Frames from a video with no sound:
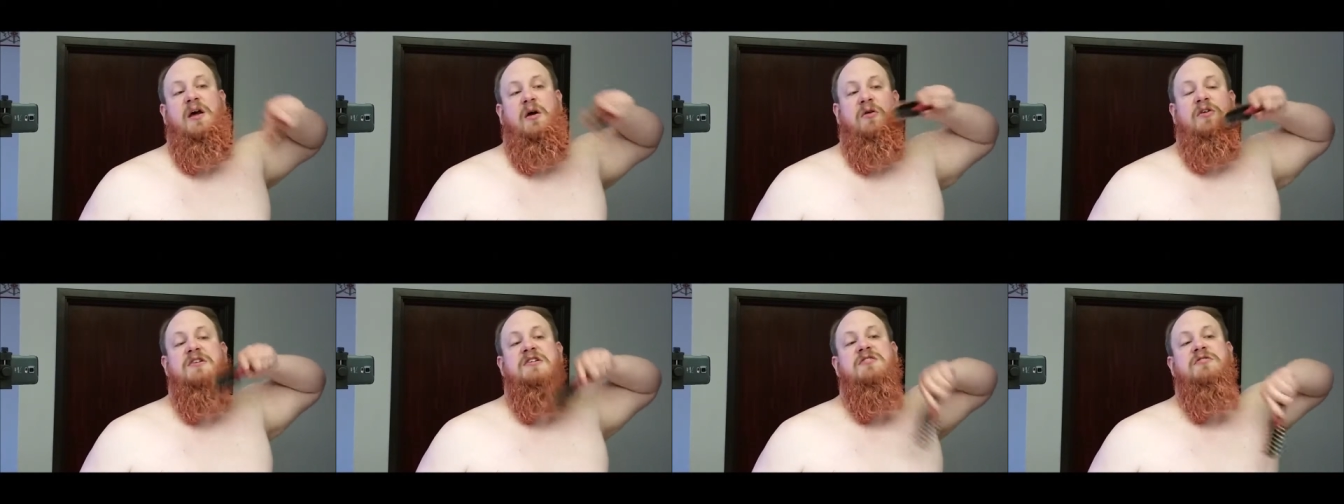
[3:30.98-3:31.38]

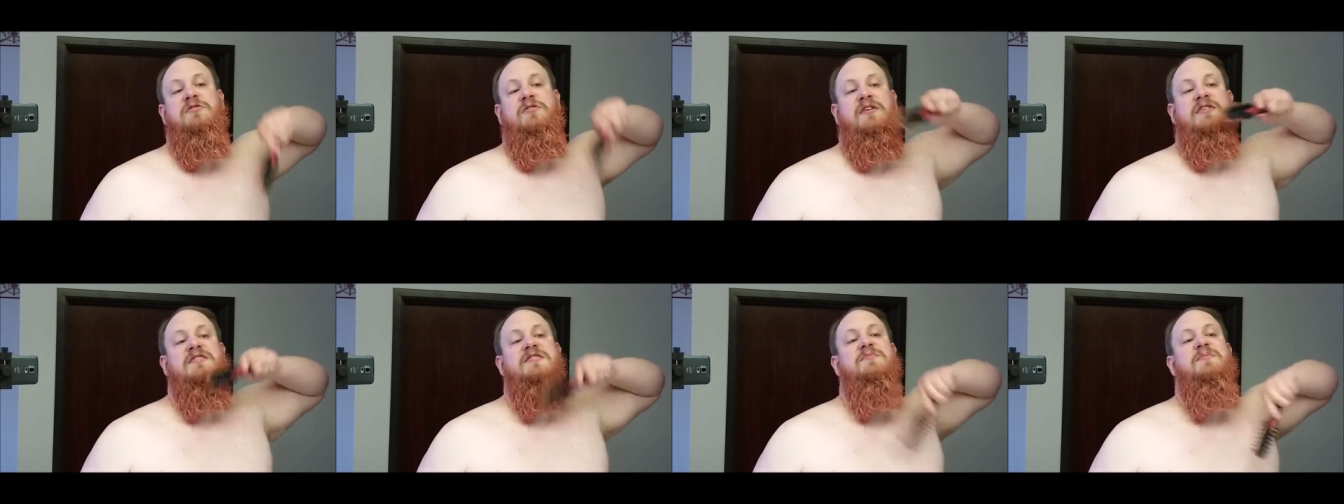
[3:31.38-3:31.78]
which,
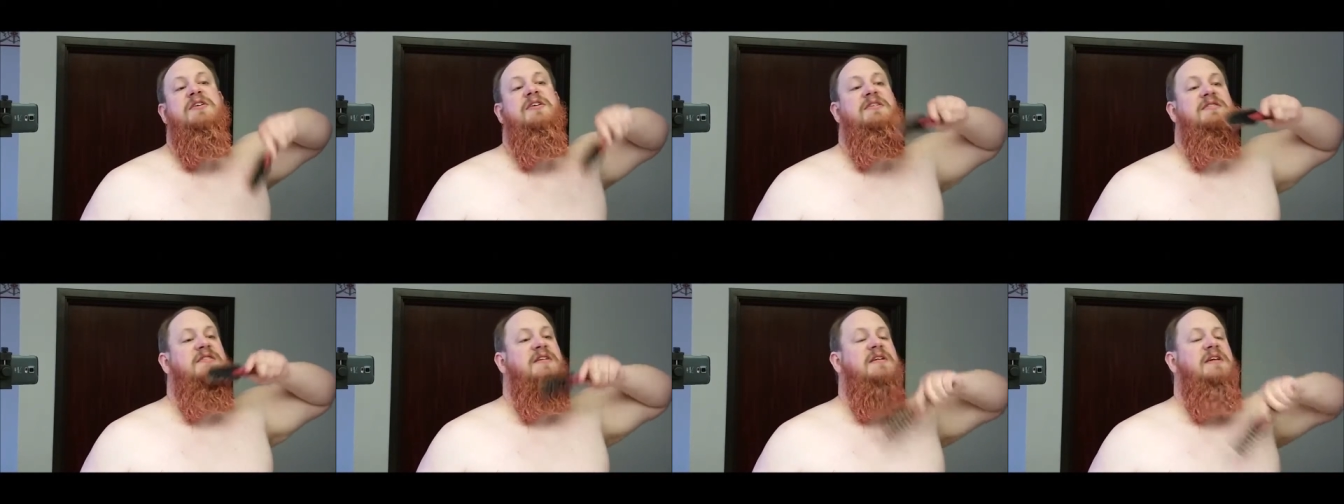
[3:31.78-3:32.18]
trust
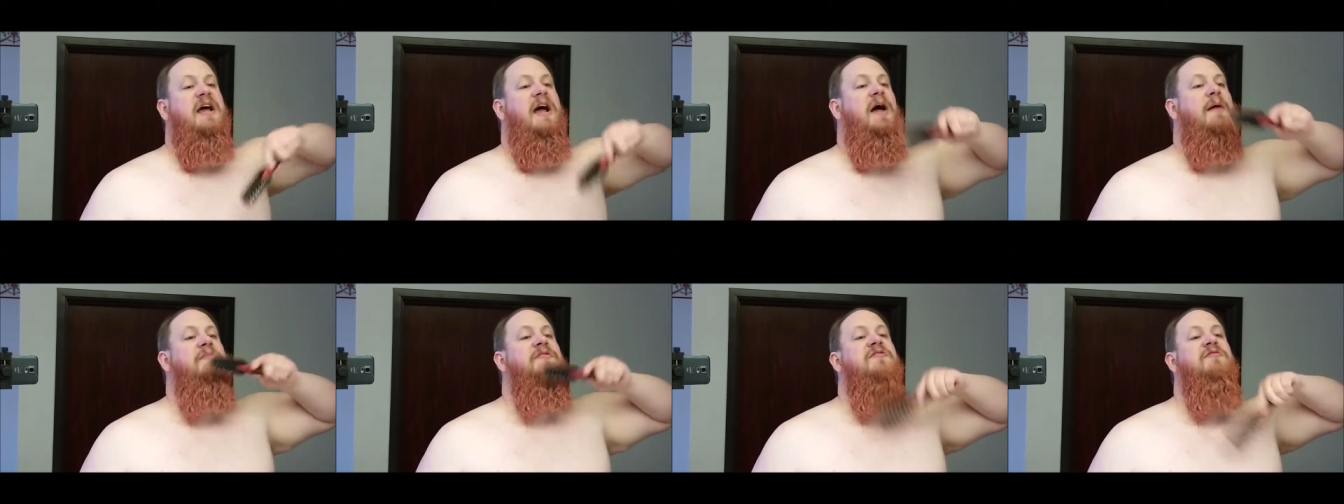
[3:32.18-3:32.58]
me, is an
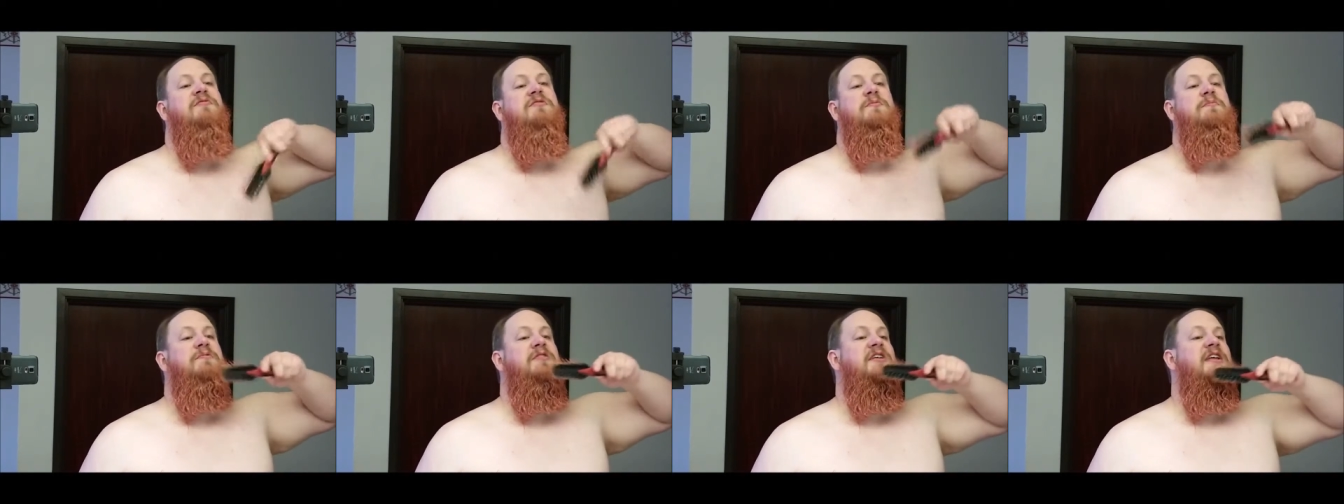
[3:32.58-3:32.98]

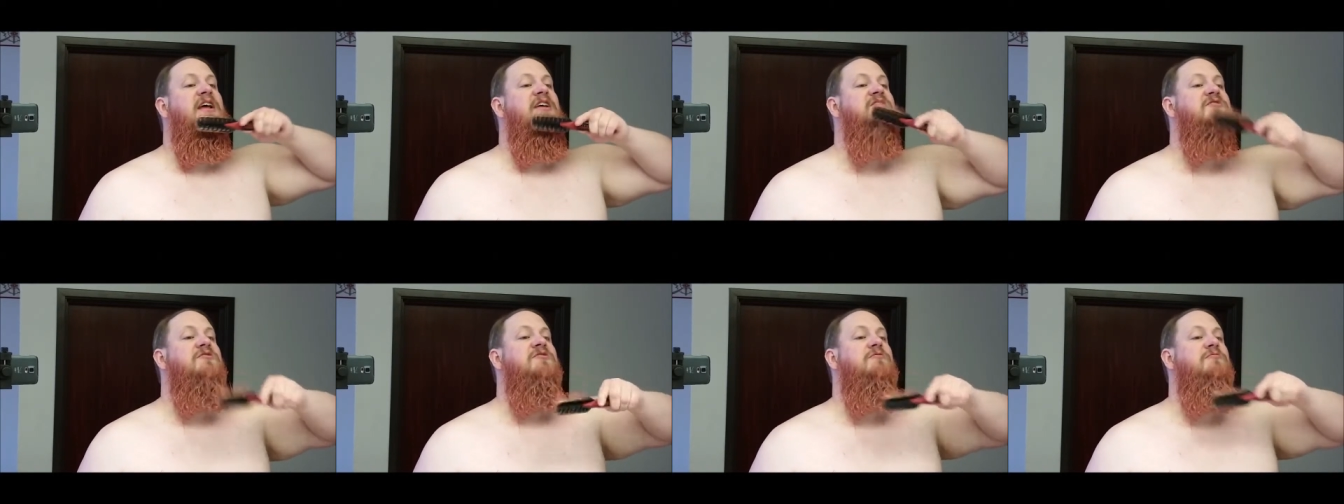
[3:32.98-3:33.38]
absolute
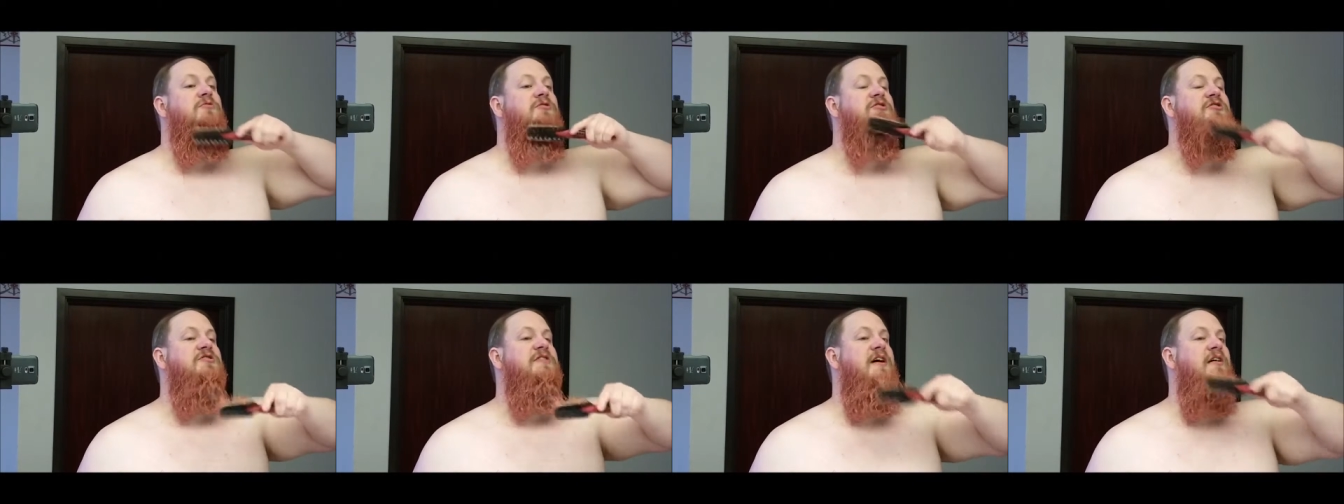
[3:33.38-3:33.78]
pleasure to
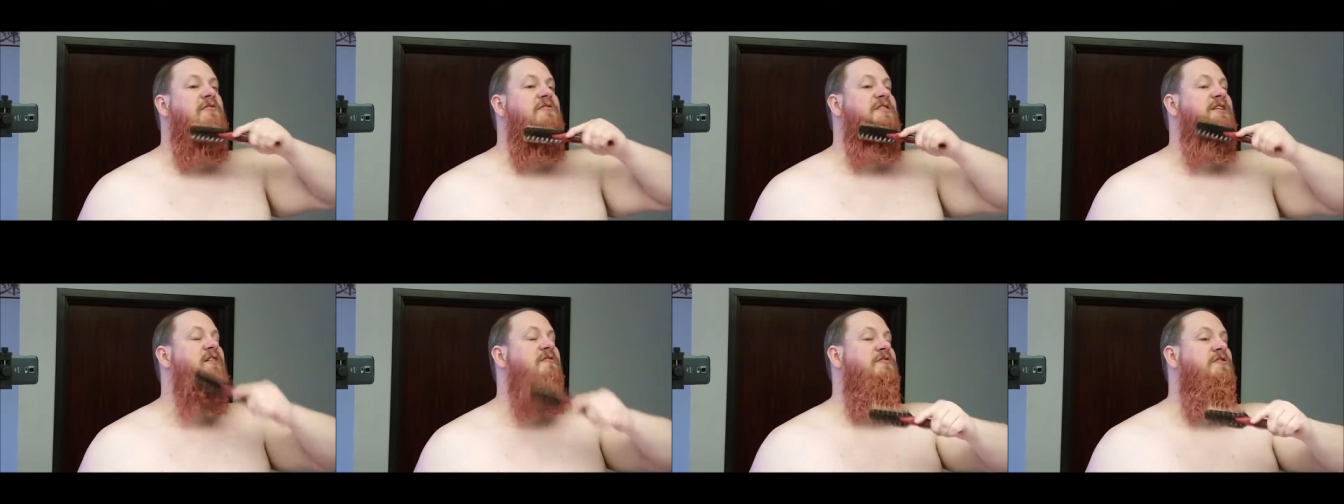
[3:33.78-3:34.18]
wash
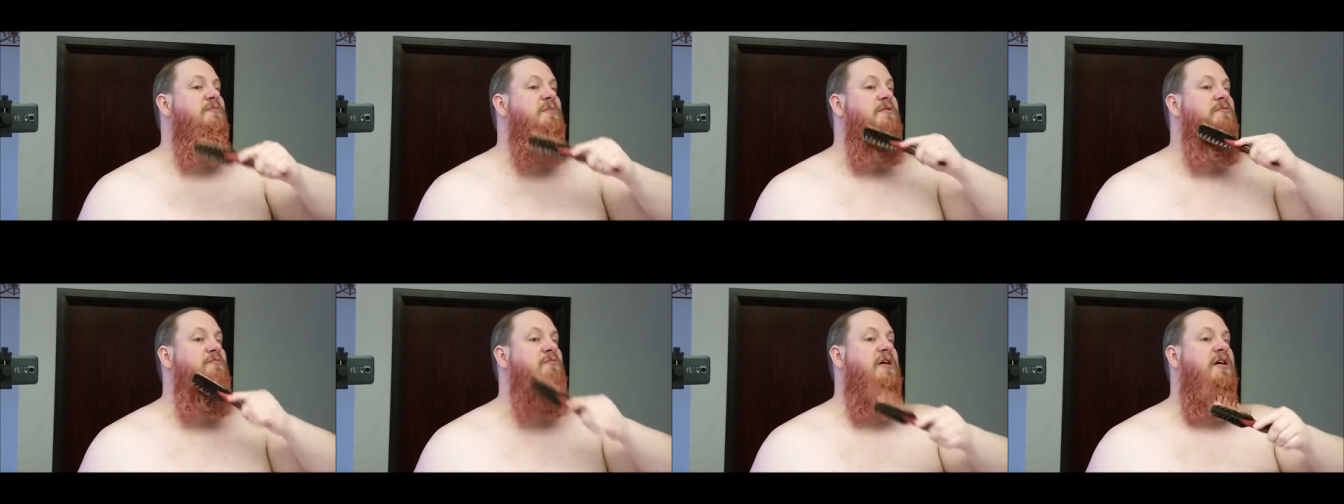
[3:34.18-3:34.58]
out after I've
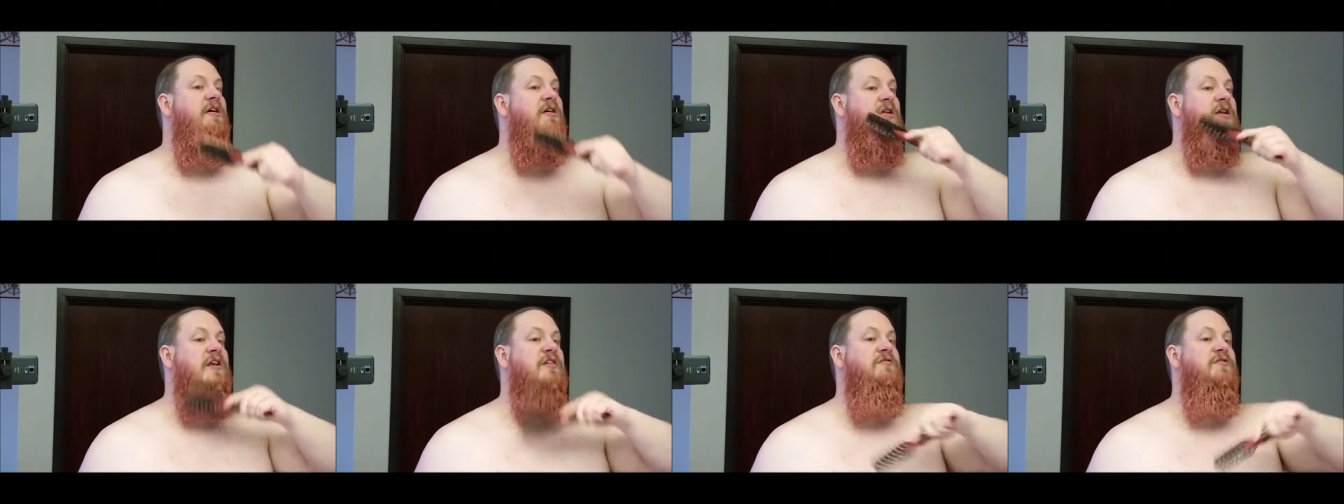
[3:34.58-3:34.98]
been
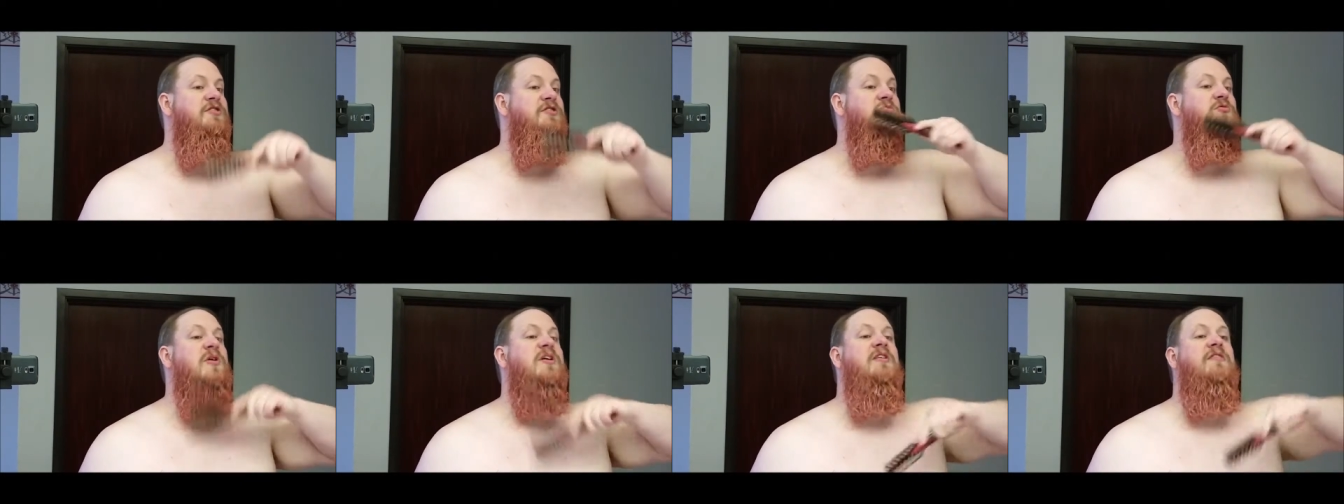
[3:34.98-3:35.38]
wearing it for
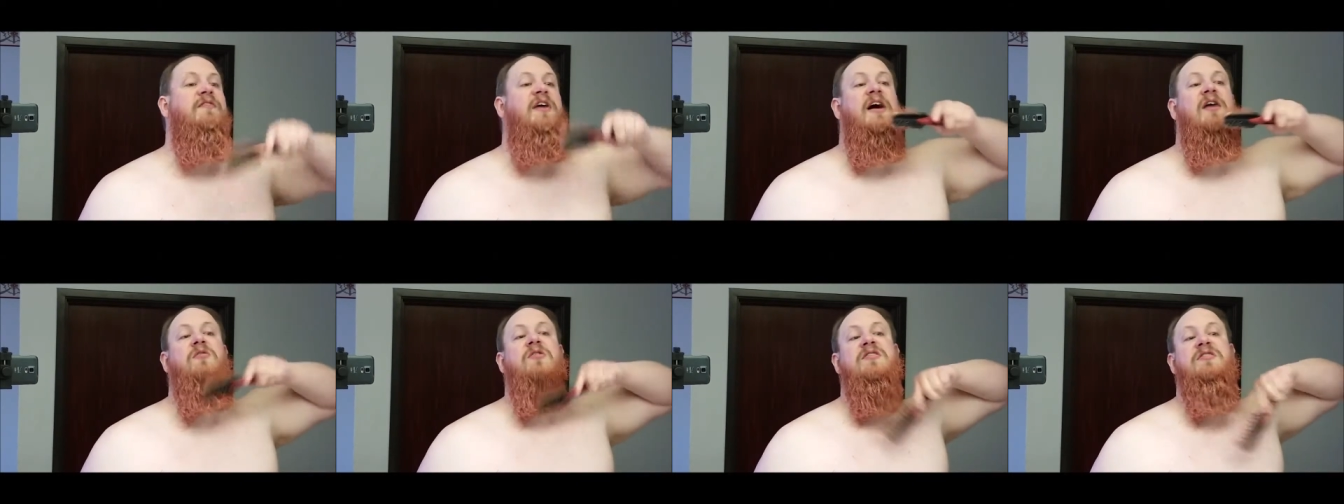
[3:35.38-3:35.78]
12
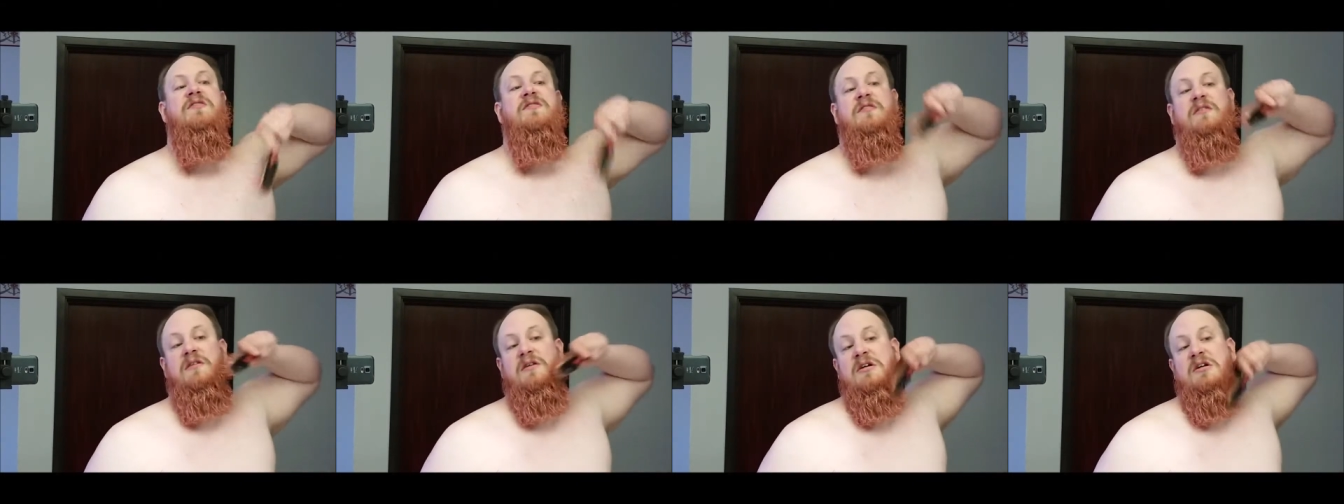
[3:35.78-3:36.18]

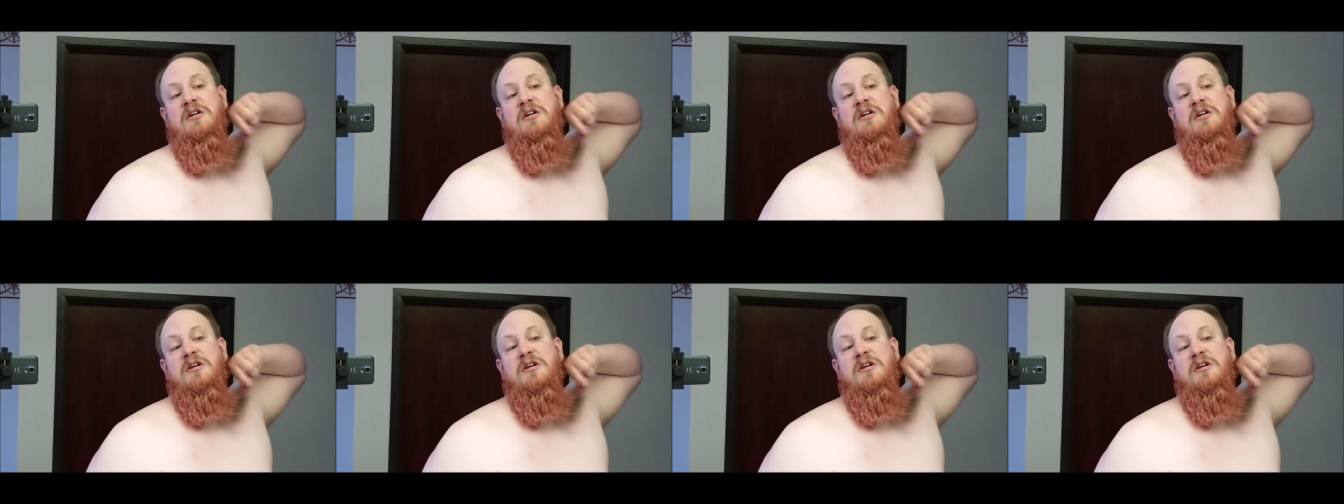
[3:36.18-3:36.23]
hours.